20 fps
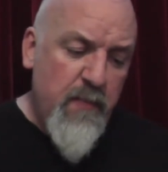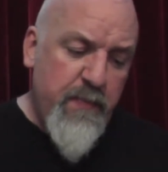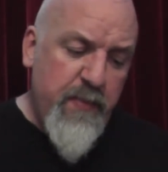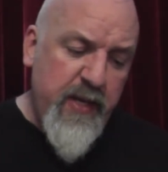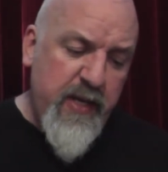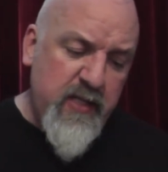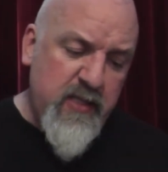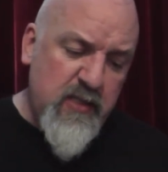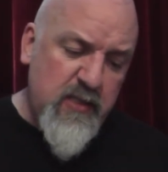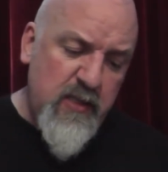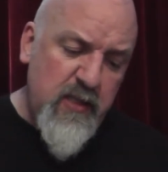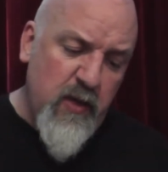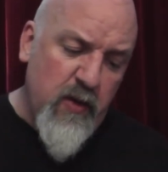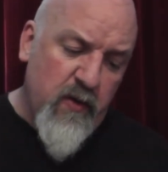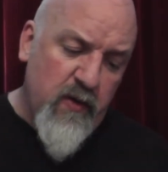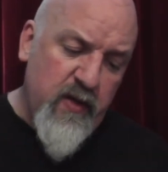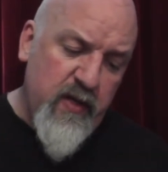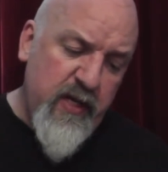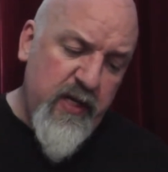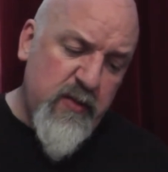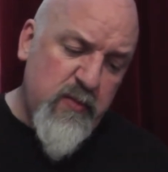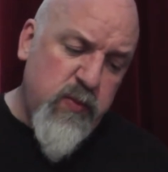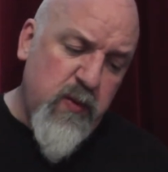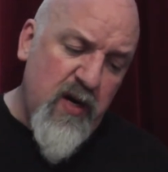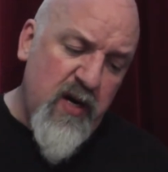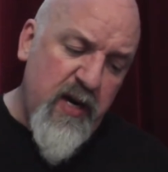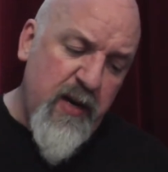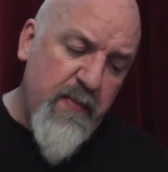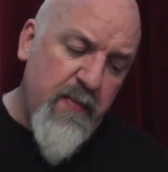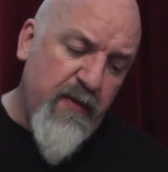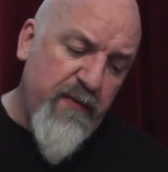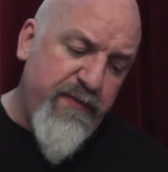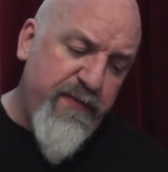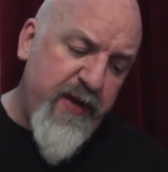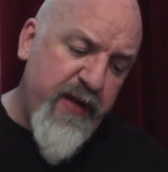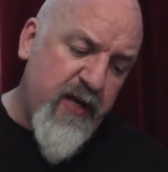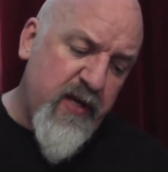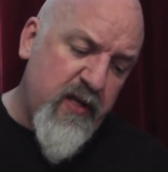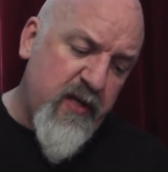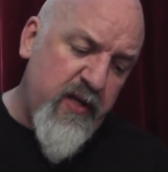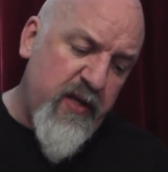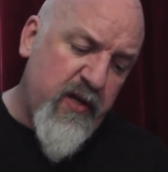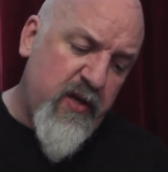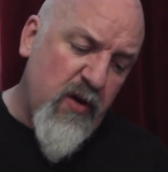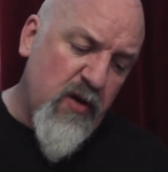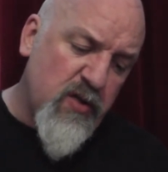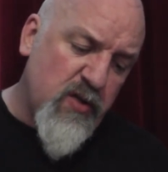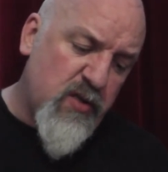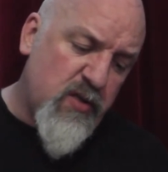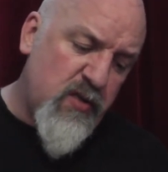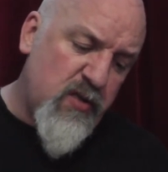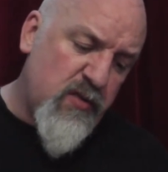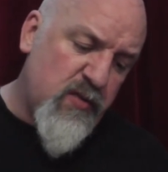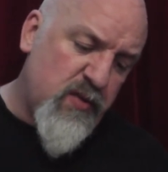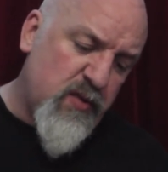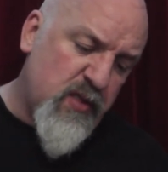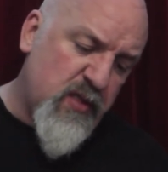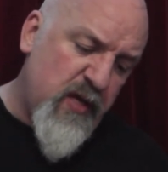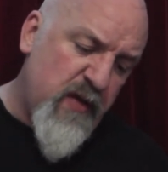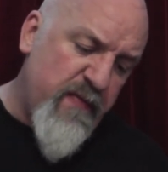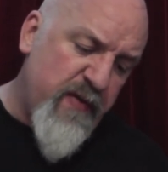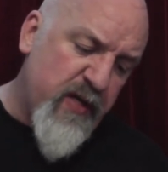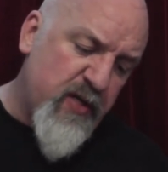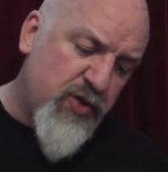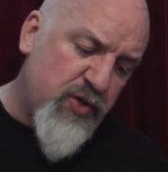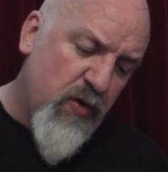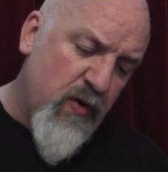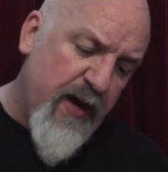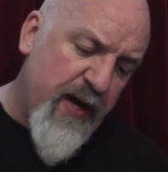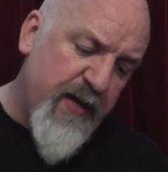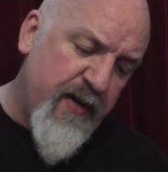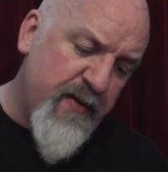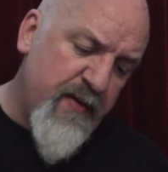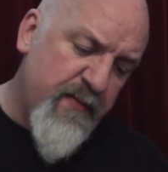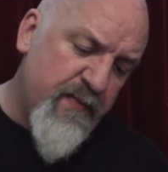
But it's look, it's one of them I think you got to give it a try.